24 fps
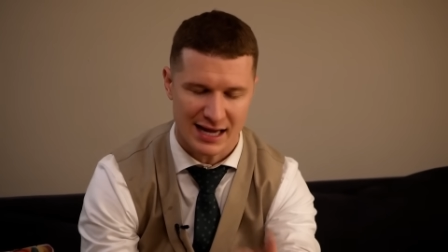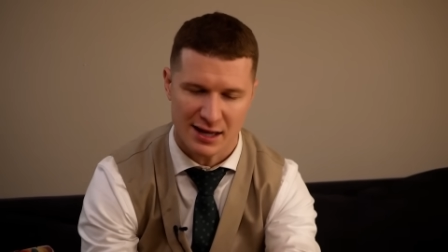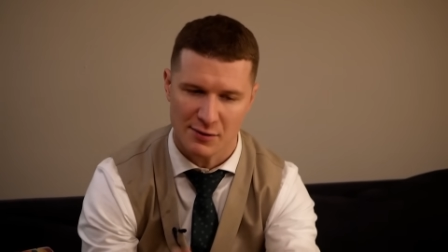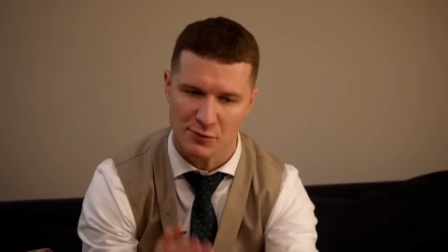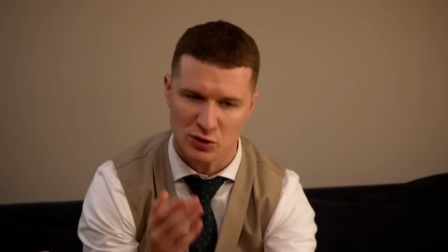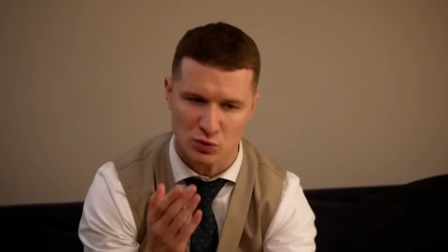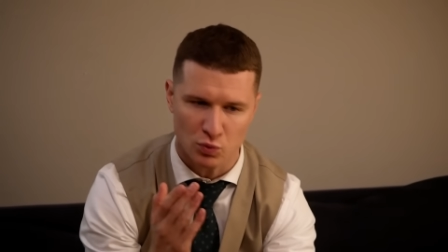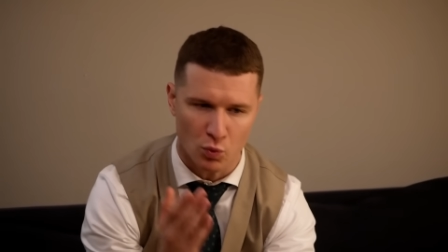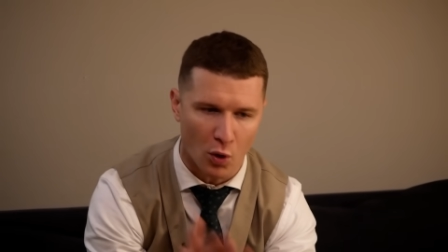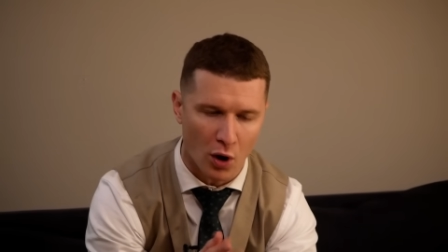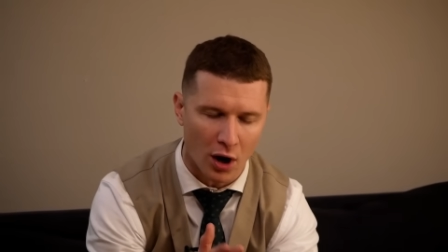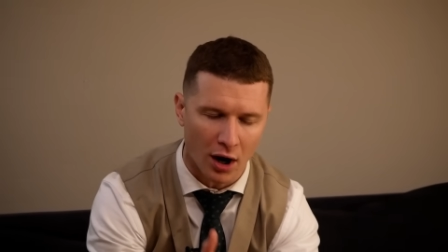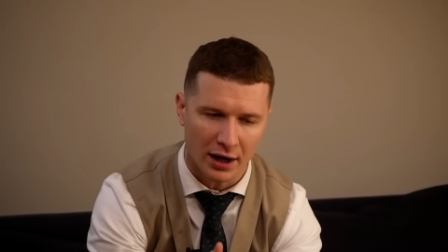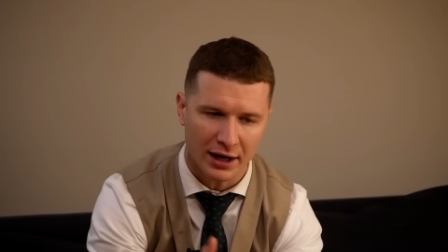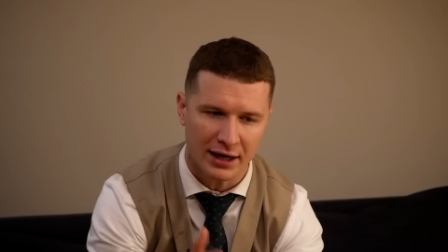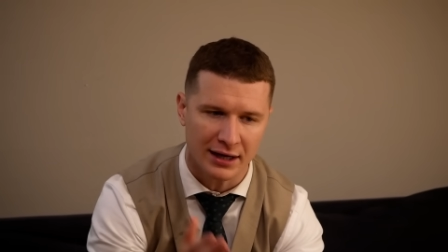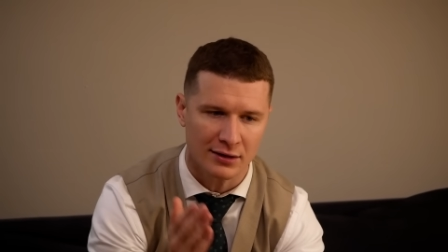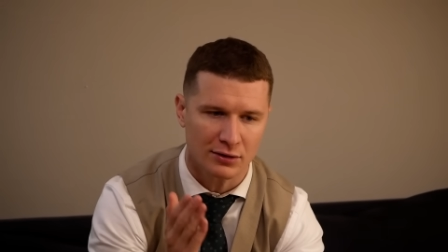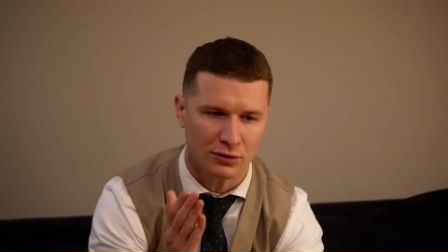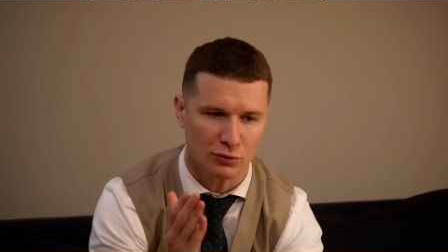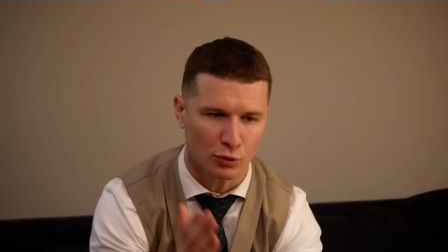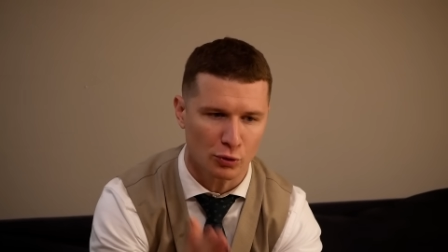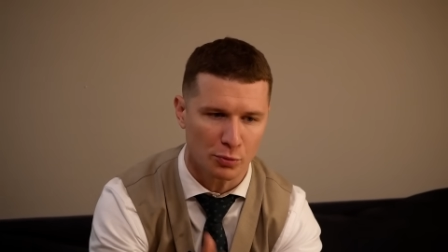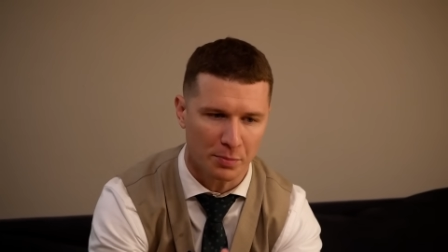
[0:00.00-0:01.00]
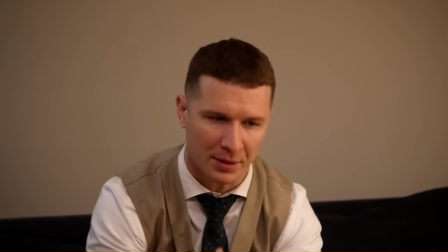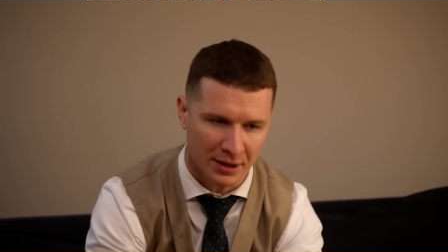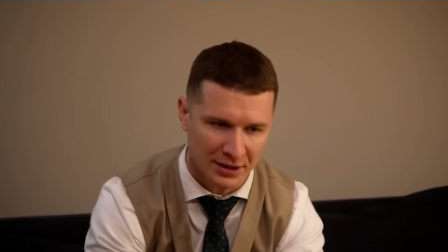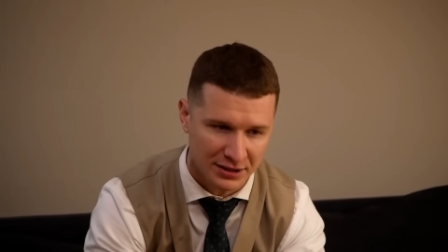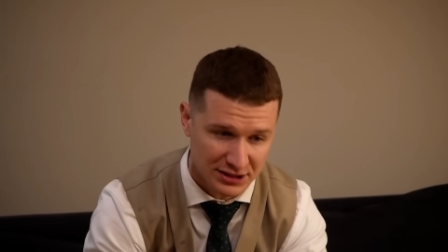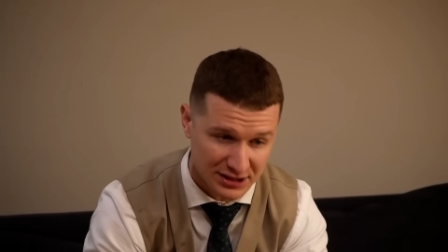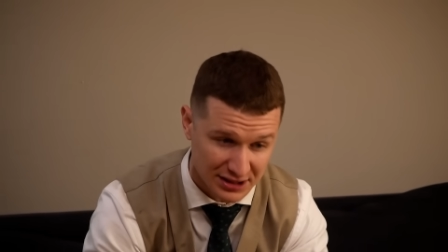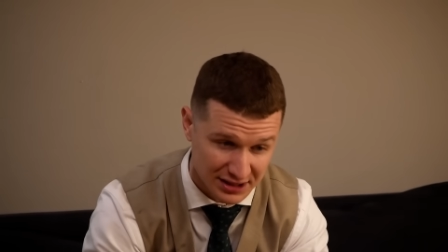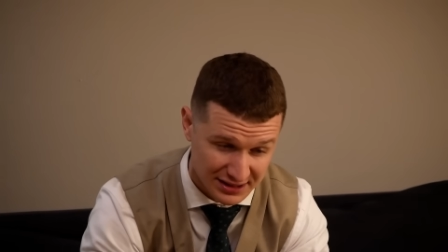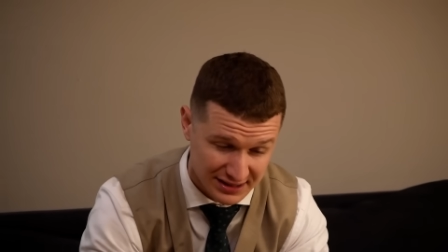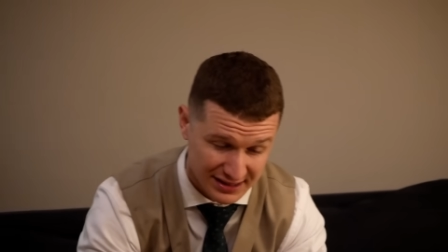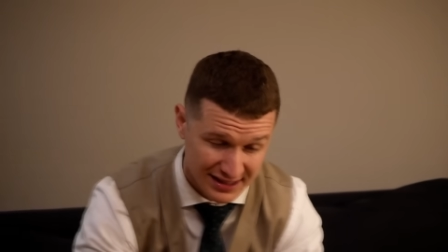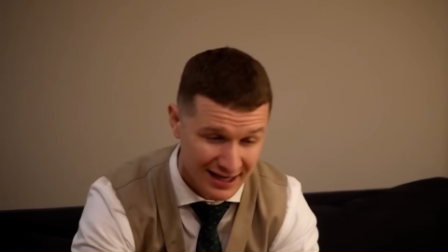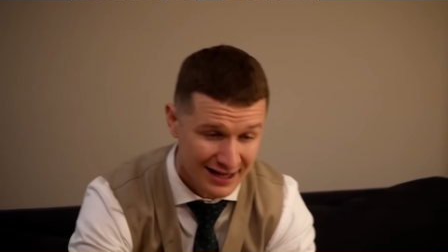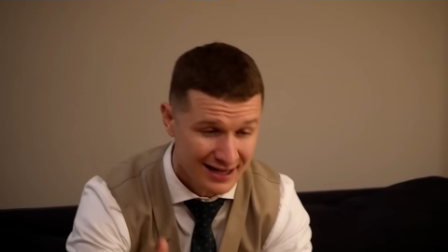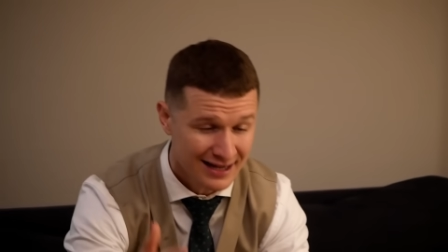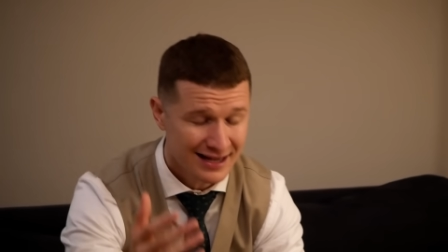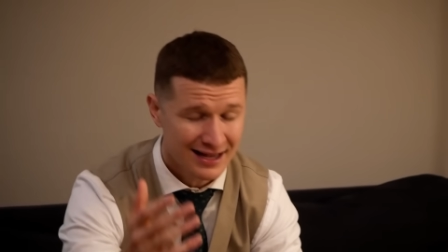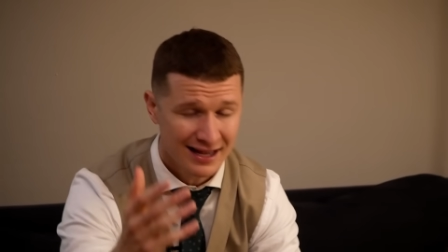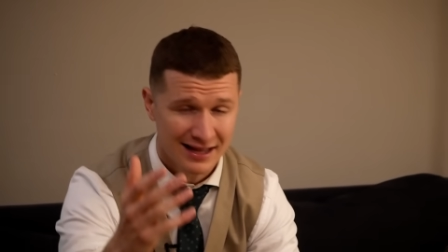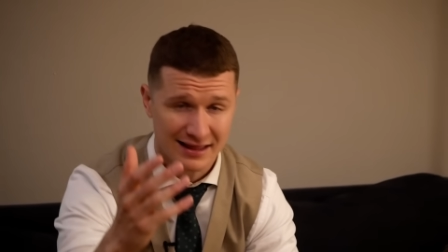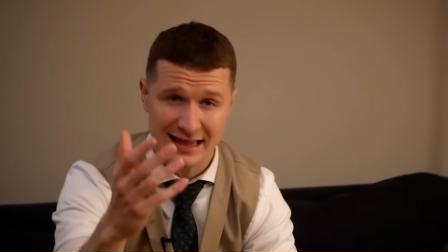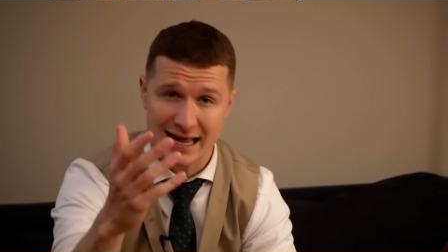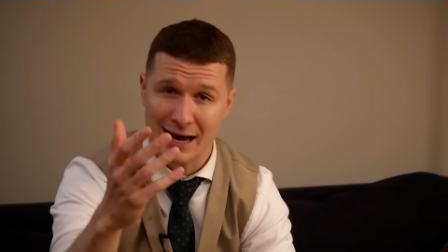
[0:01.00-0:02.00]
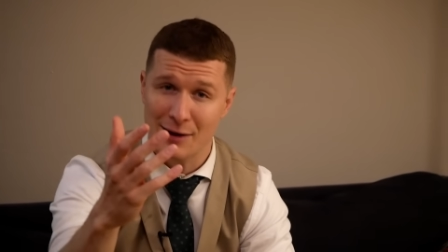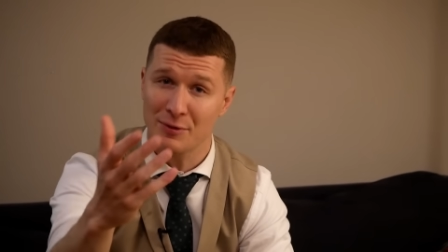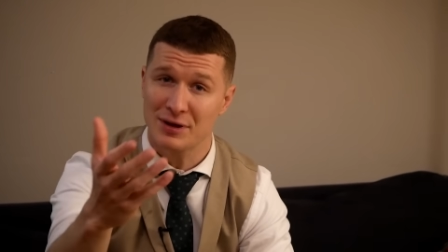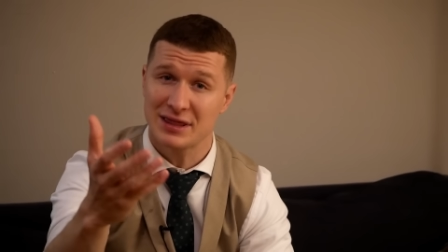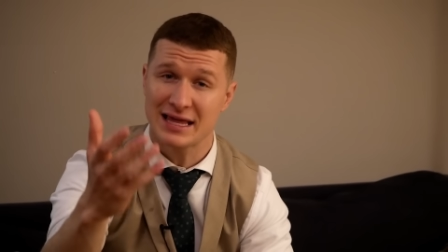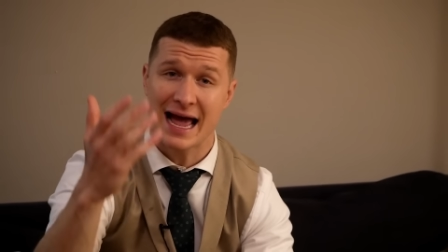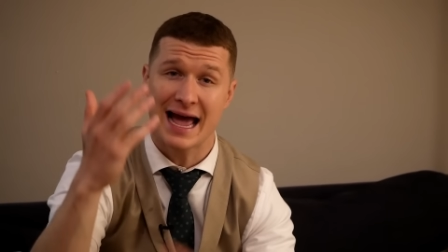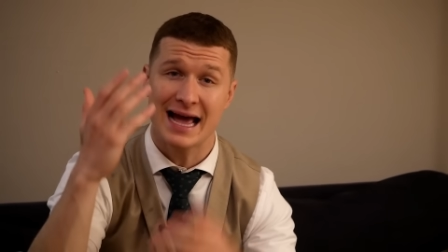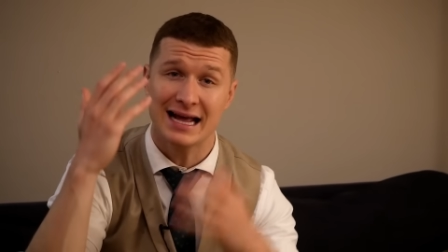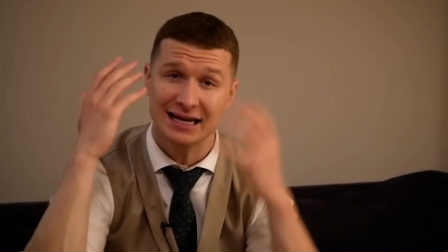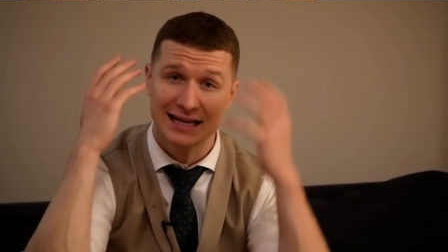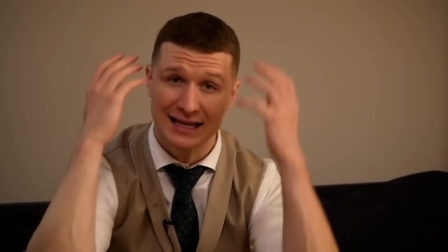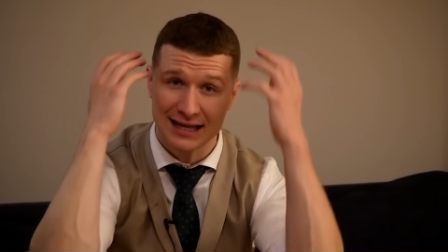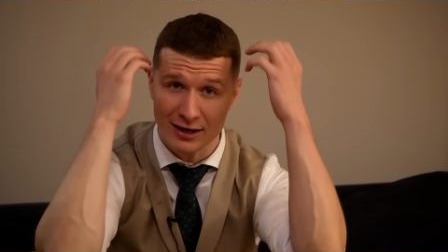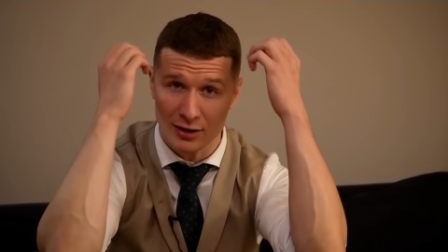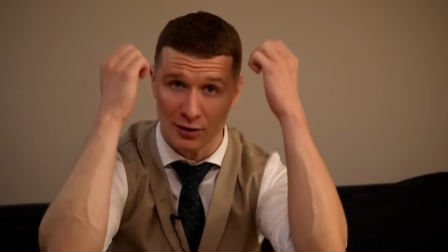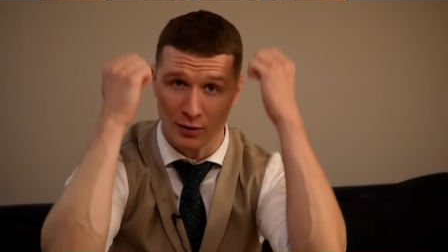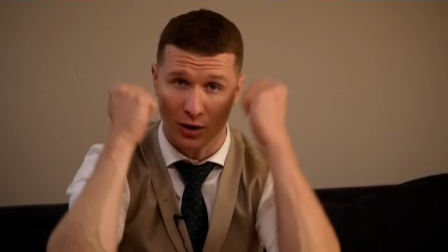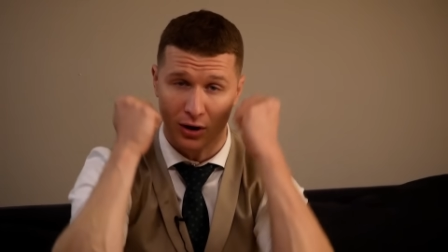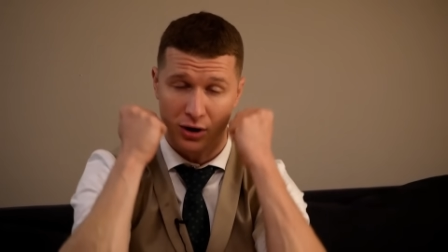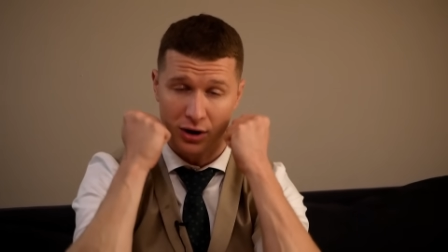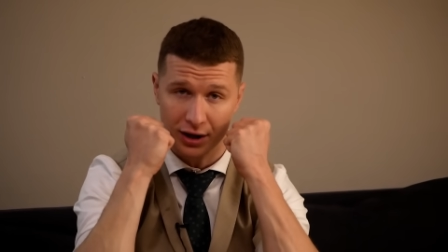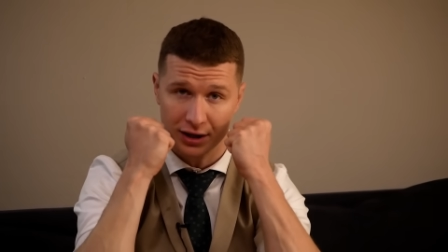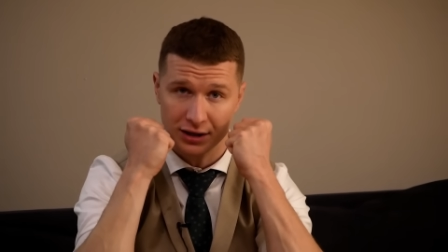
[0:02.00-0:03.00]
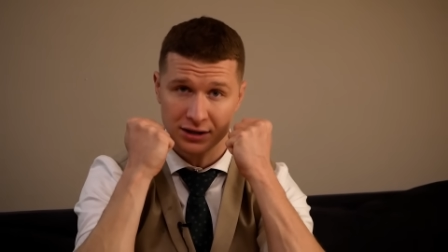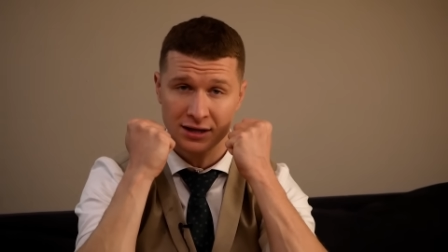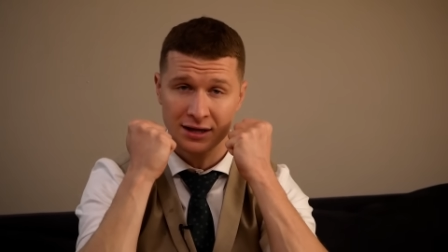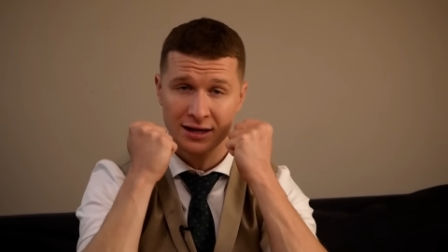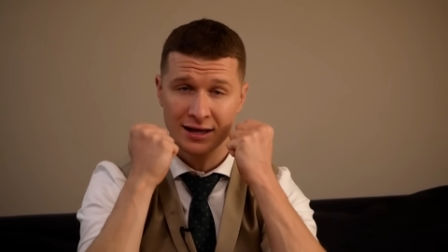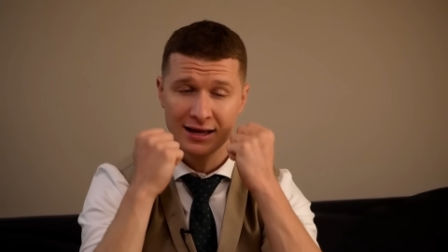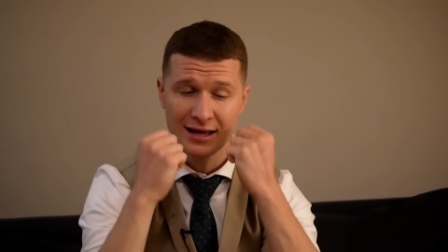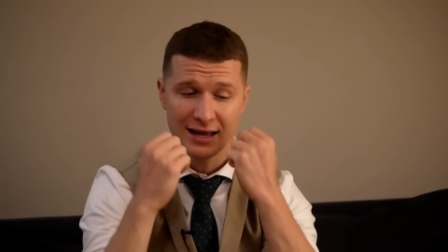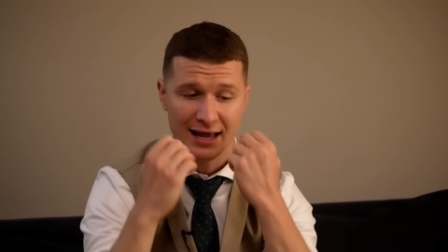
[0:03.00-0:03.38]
He was walking through punches that with headgear on